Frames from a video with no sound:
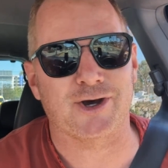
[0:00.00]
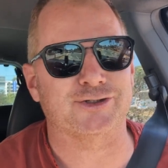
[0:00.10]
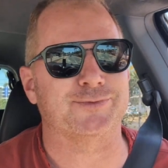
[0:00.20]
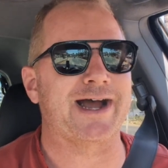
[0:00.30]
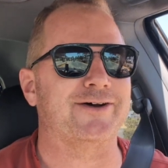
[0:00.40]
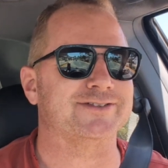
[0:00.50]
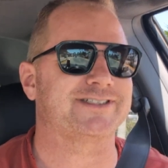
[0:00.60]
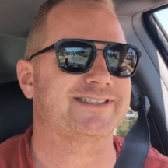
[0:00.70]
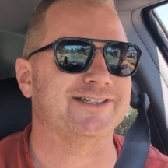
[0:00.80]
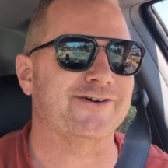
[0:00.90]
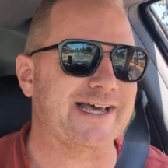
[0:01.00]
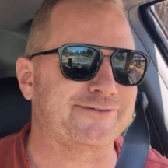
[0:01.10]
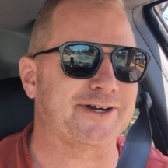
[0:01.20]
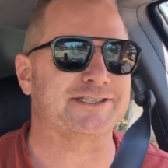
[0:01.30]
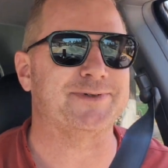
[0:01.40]
motor mounts. You know,
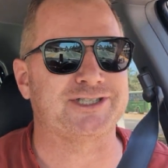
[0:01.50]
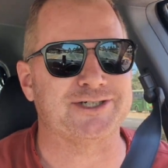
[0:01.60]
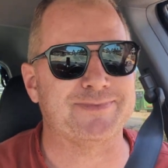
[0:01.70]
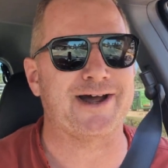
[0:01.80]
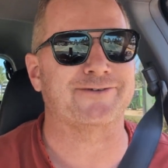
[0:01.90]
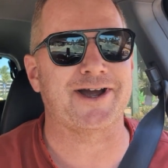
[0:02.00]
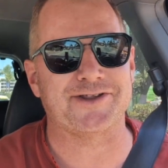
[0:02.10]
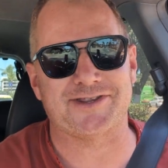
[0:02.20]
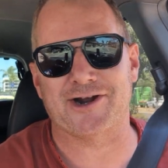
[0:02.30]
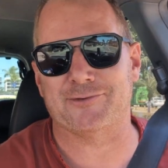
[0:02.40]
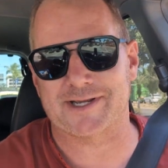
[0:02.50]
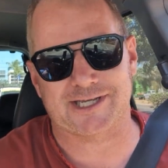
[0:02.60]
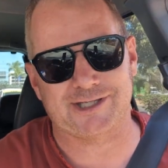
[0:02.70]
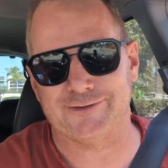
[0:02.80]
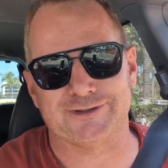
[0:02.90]
that transmission mount right there will
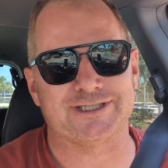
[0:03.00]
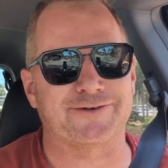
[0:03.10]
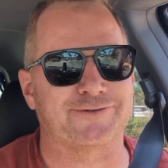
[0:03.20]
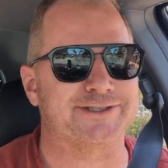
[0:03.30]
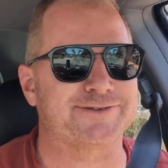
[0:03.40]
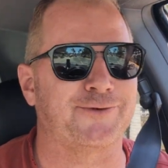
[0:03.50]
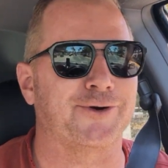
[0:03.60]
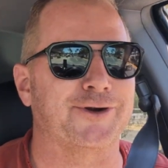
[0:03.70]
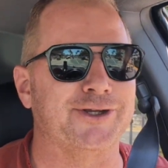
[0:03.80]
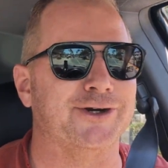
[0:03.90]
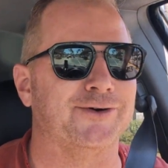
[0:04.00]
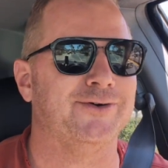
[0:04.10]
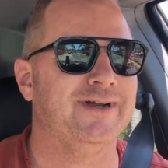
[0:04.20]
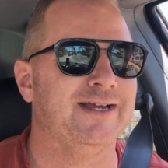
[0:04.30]
make a huge difference for you.